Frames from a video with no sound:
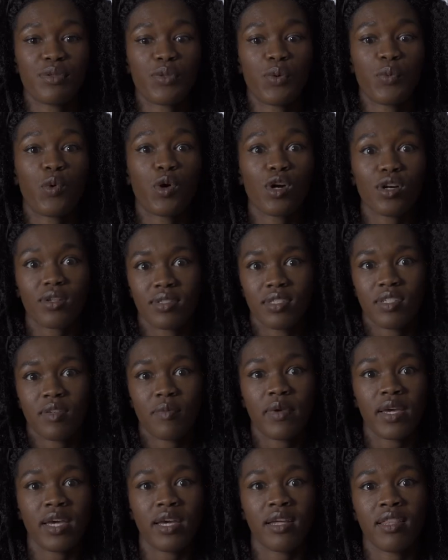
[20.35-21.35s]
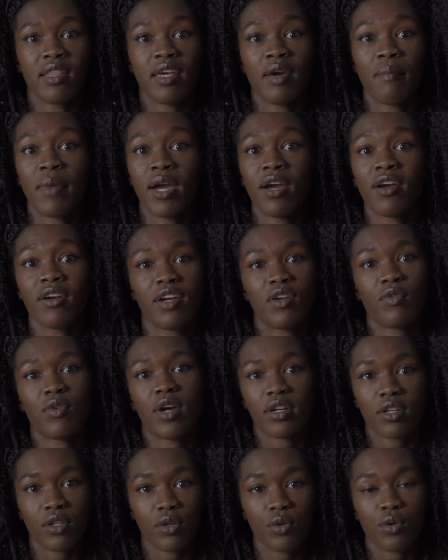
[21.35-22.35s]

the world to be the American record